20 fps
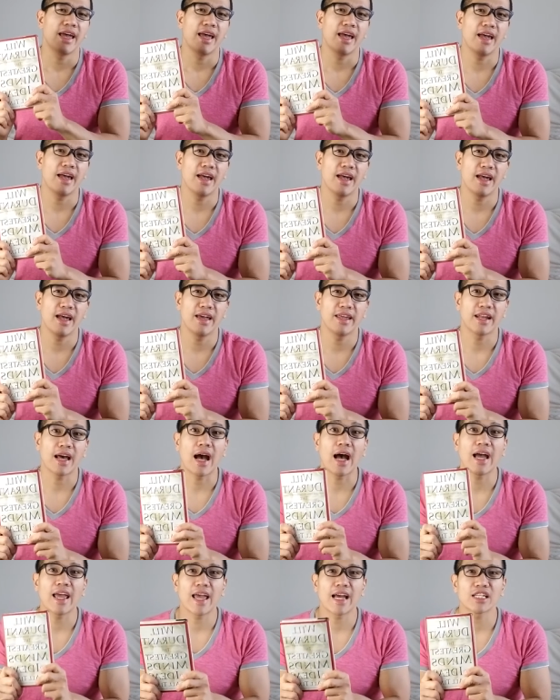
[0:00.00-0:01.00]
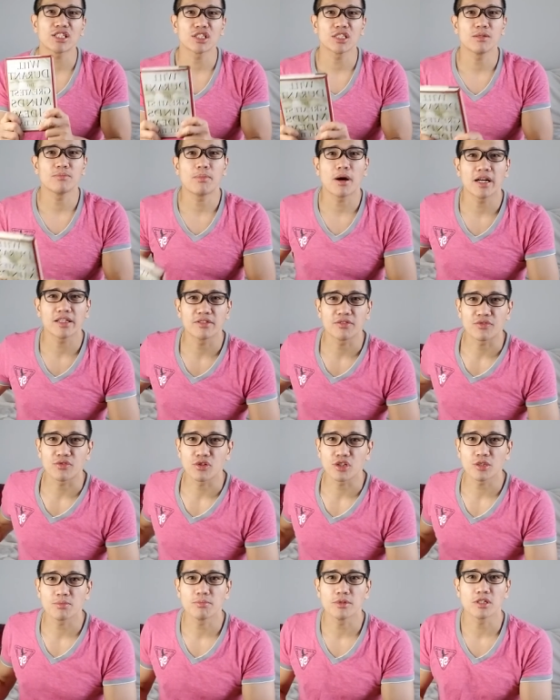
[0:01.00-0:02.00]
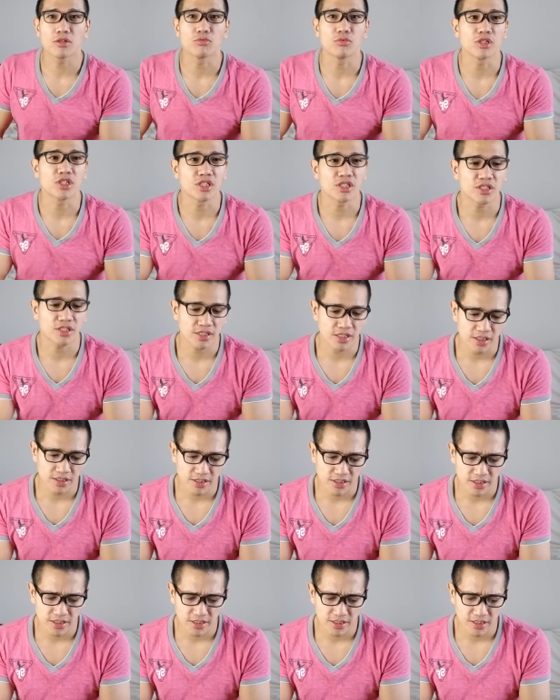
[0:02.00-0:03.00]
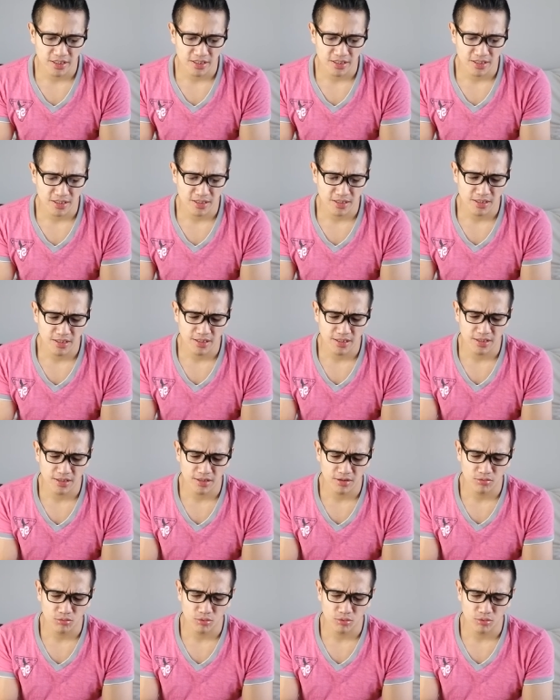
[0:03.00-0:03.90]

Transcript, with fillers: And I actually bought the first book, which is uh, the uh,